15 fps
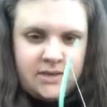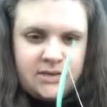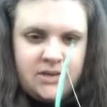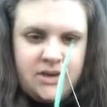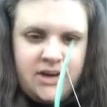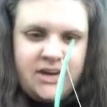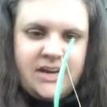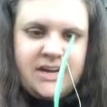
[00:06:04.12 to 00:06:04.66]

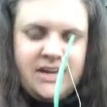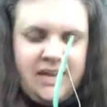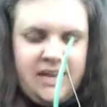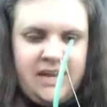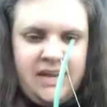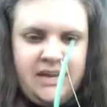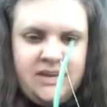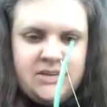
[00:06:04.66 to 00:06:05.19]
You're going to
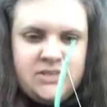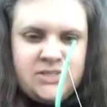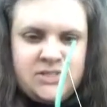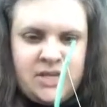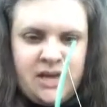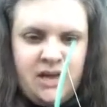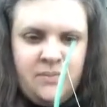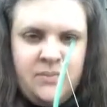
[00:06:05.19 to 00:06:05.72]
need
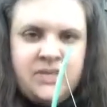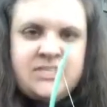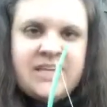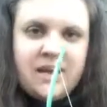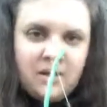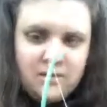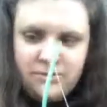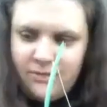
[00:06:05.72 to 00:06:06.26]
some
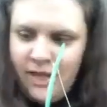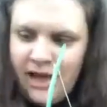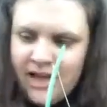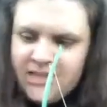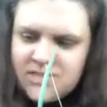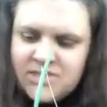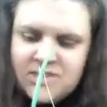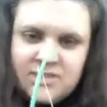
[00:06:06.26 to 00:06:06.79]
dental
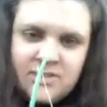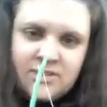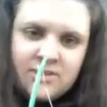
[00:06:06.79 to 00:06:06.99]
floss